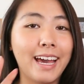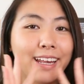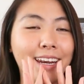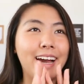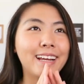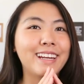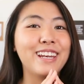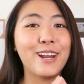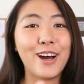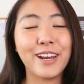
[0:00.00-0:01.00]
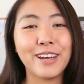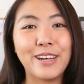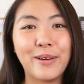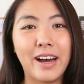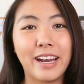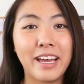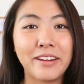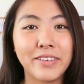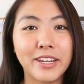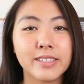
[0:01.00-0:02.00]
and I did not know how to
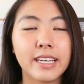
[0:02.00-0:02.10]
edit videos.